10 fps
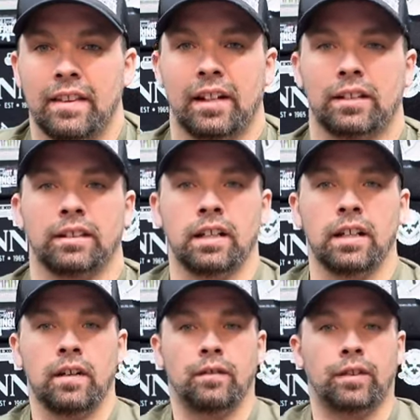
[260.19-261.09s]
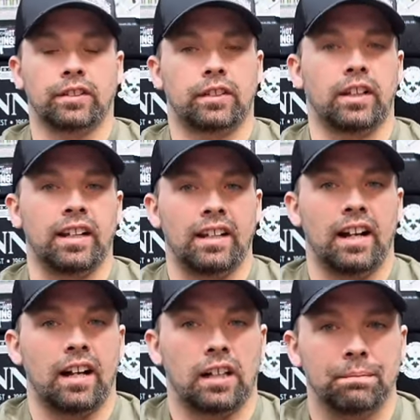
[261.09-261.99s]
there. Feels good in
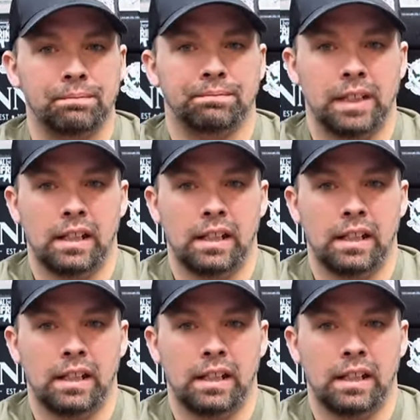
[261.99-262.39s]
the arm.